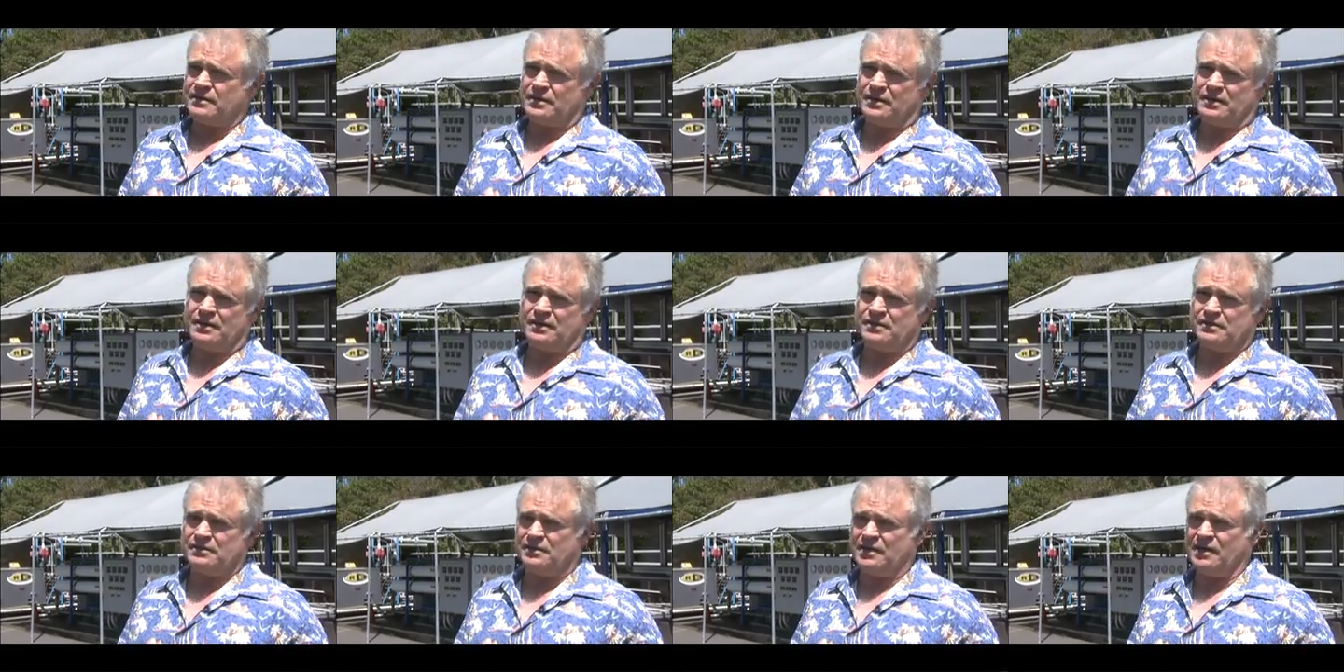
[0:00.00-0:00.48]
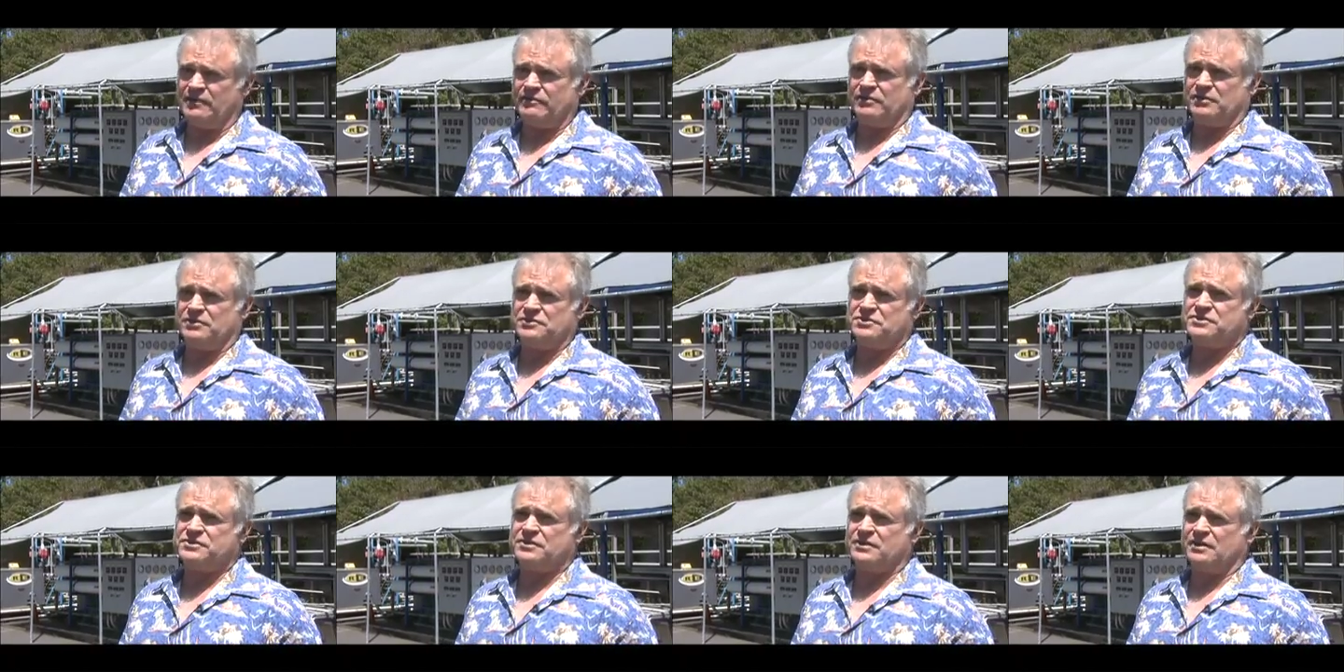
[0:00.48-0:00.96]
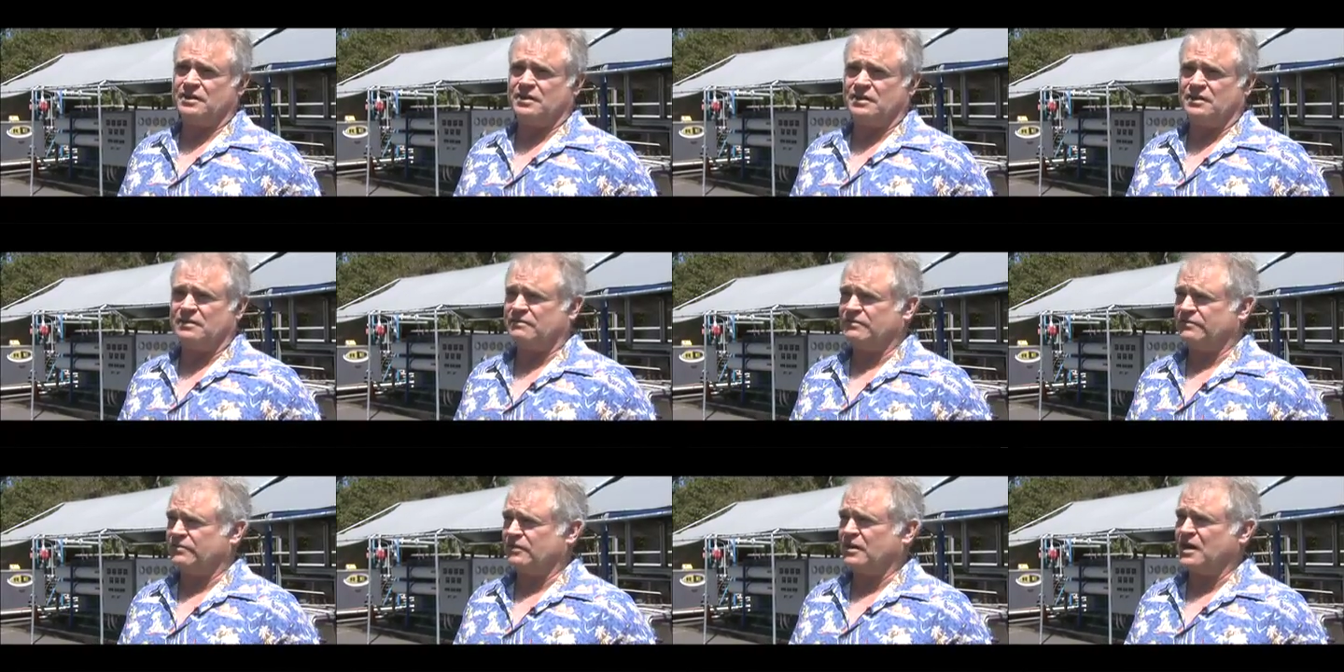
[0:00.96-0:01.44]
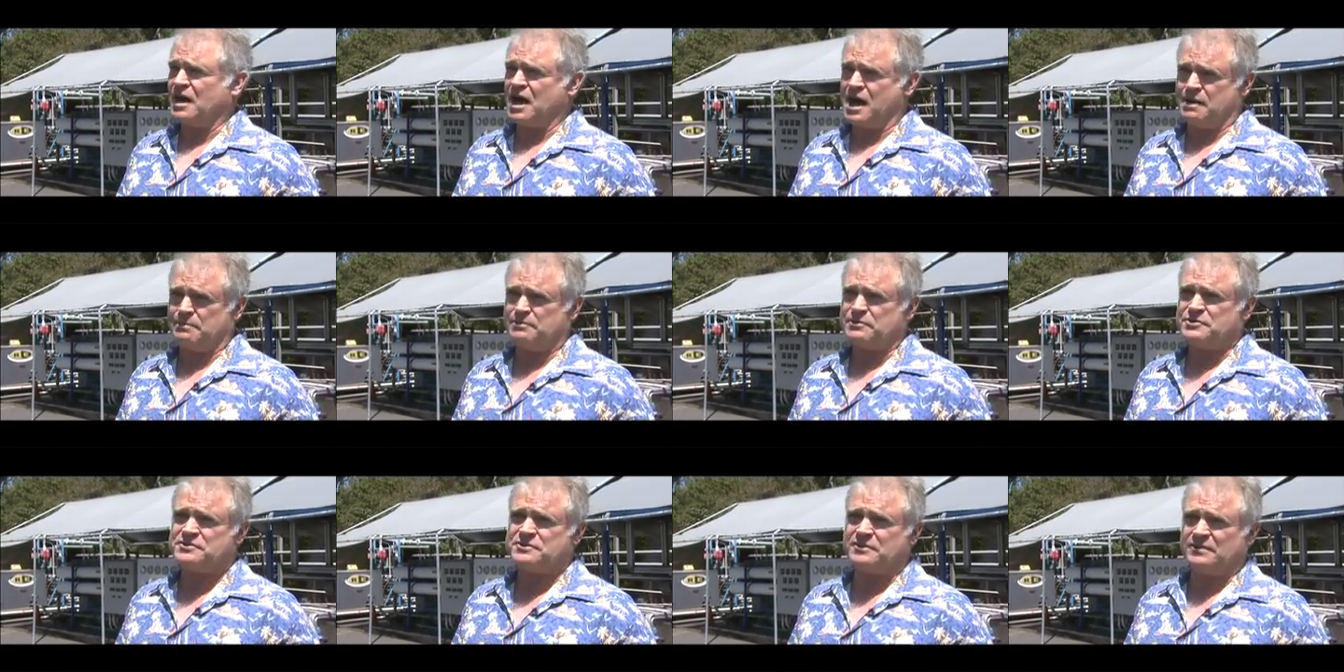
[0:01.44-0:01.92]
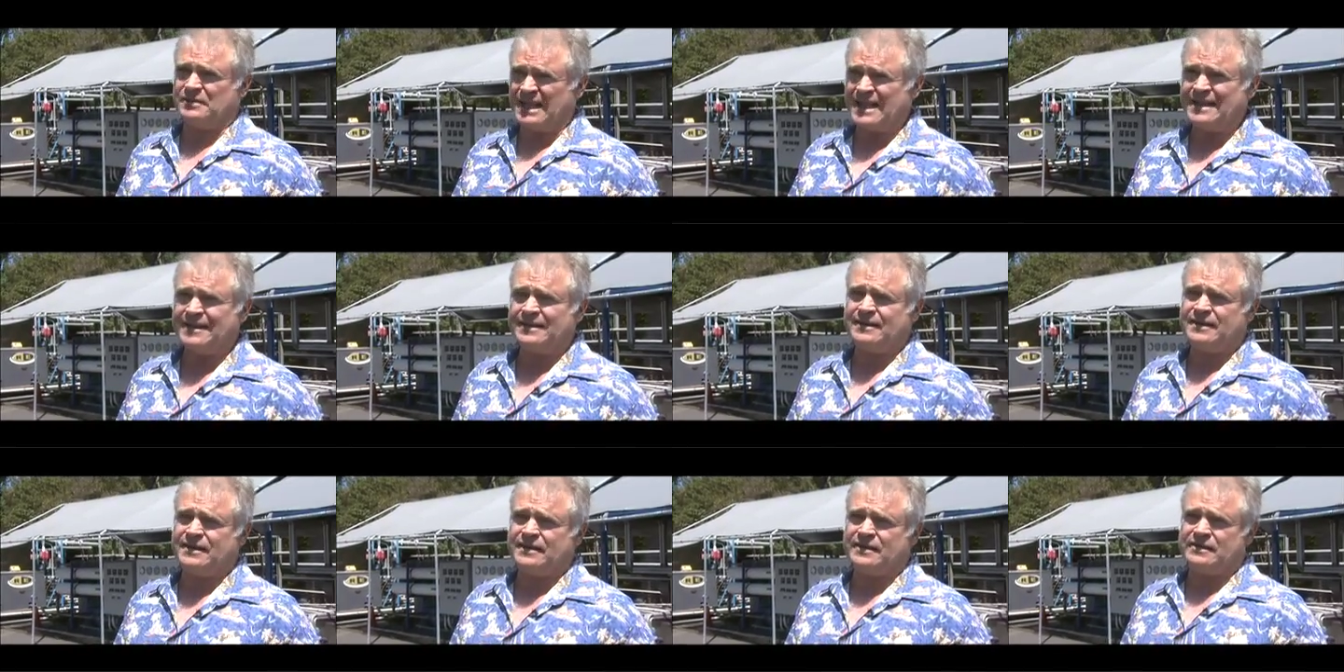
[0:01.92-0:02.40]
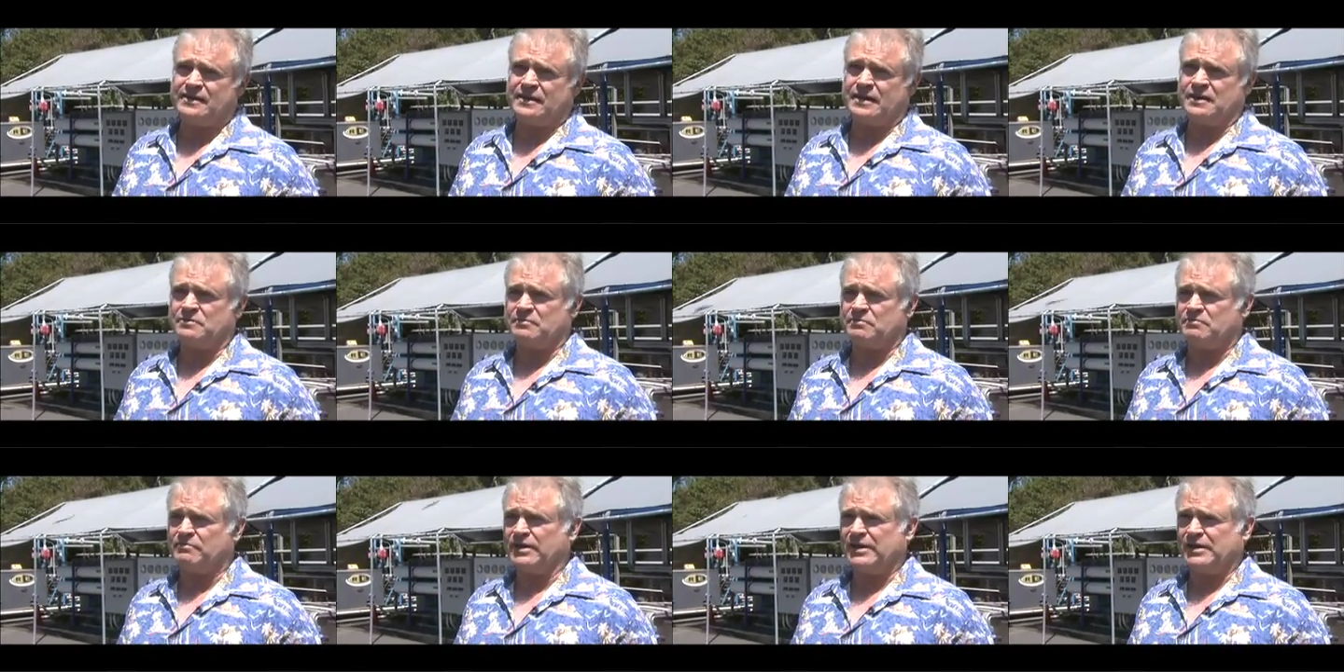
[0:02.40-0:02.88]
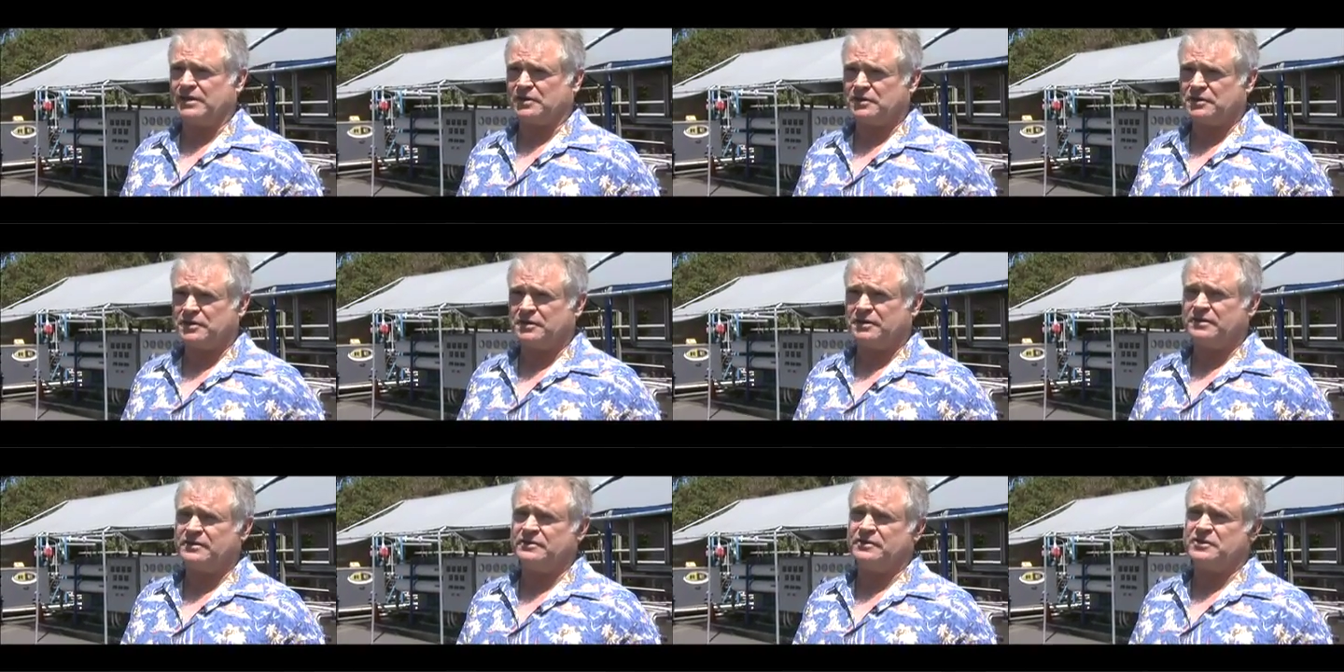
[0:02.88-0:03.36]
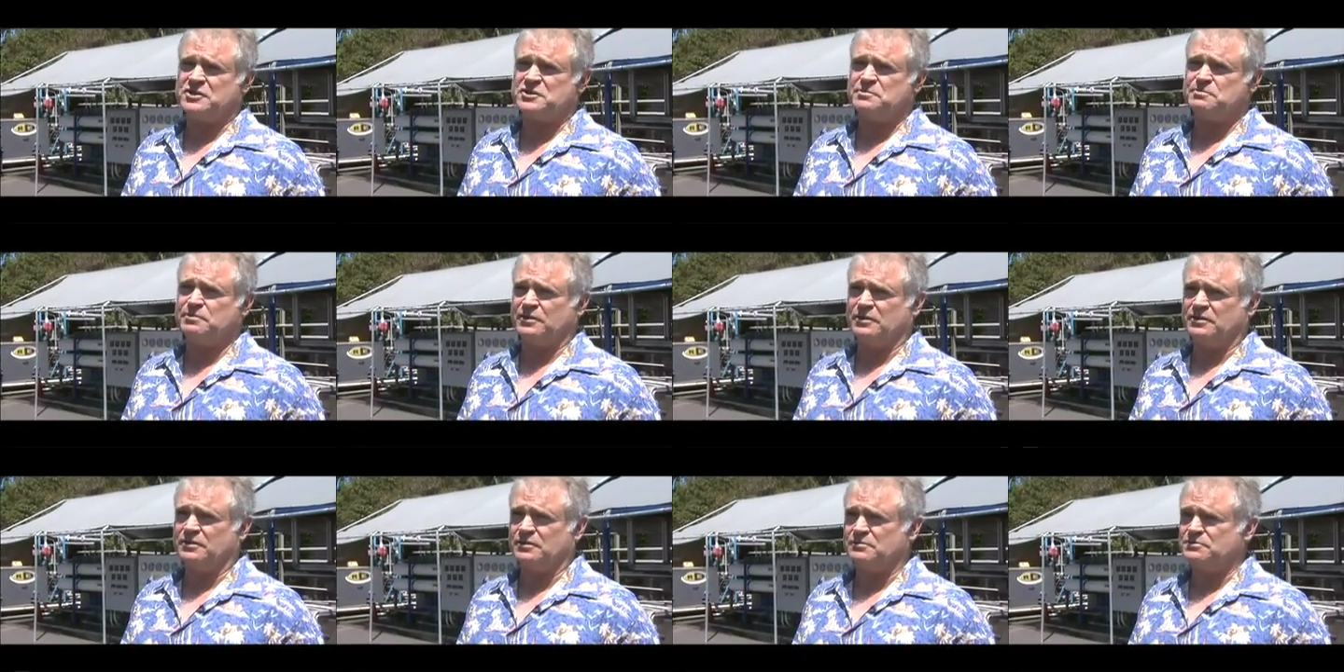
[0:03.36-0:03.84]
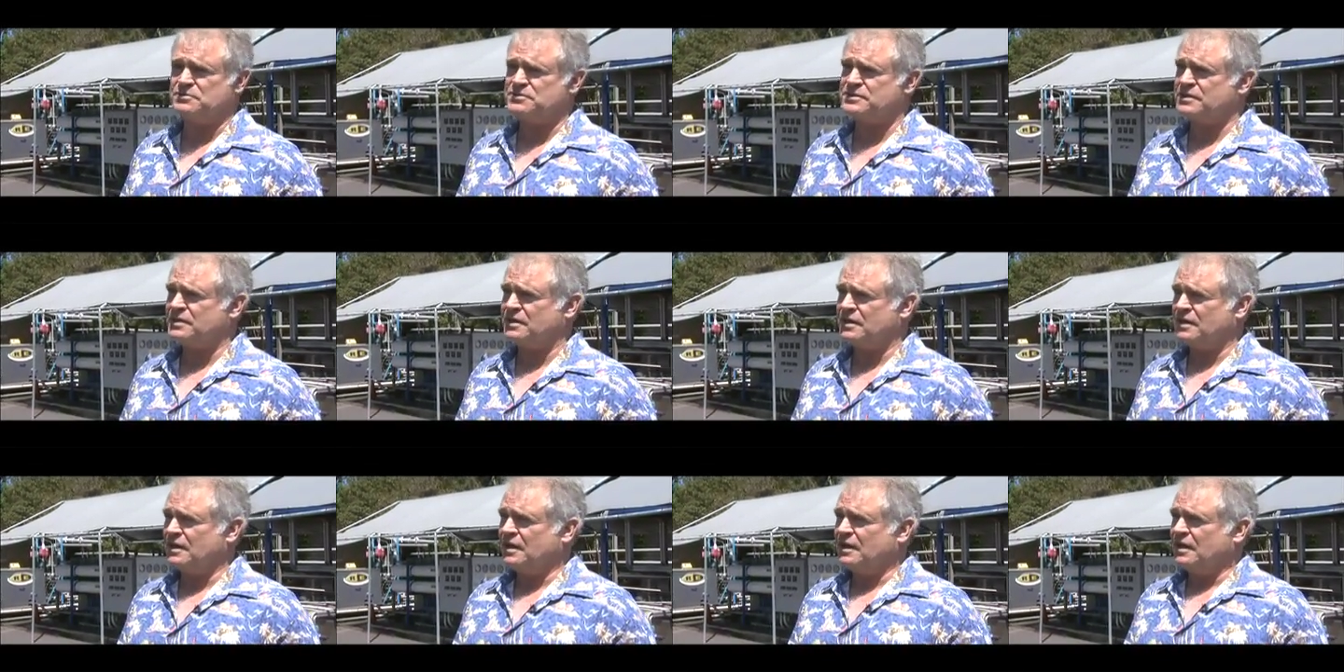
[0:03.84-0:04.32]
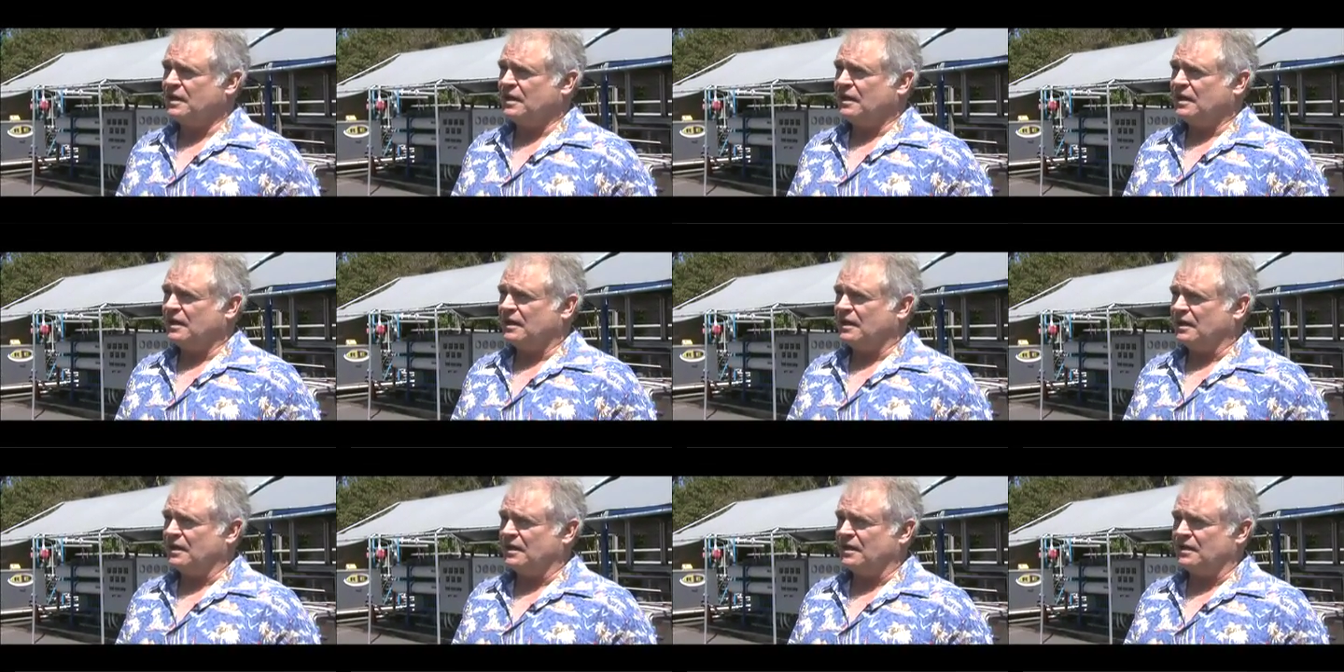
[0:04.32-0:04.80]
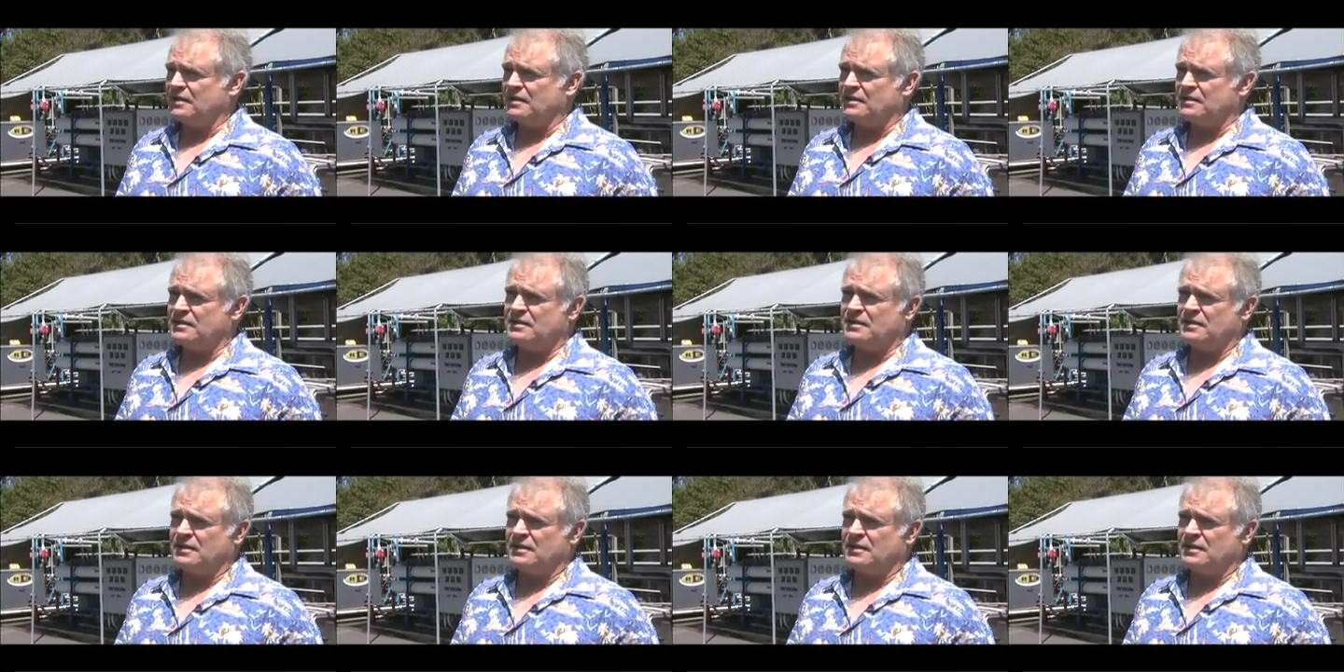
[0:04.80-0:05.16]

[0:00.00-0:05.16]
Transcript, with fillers: the levels of uh, hypersalinity that may occur in these plumes. And